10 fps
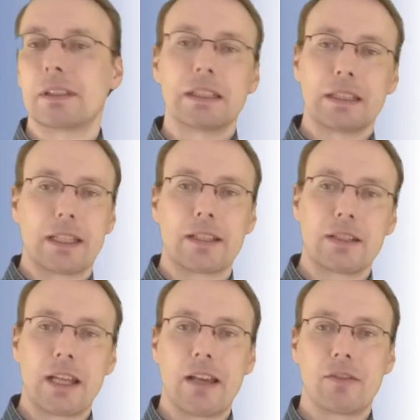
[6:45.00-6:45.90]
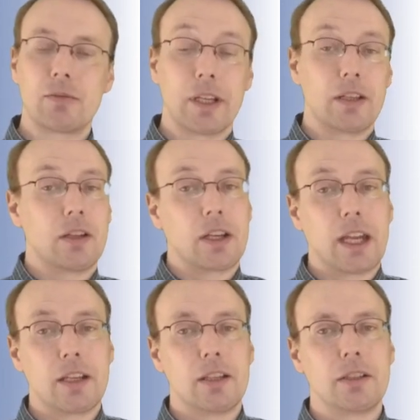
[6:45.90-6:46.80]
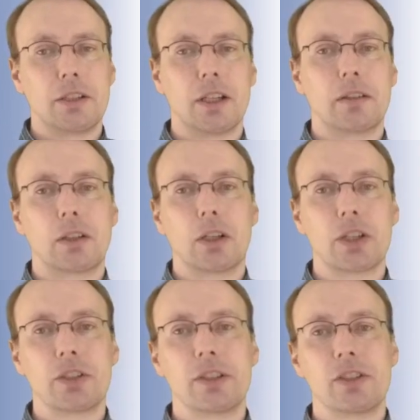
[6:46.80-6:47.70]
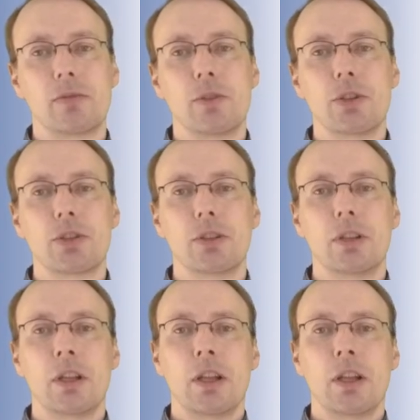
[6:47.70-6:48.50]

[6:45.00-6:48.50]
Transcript: Doesn't have to, in a Gaussian distribution,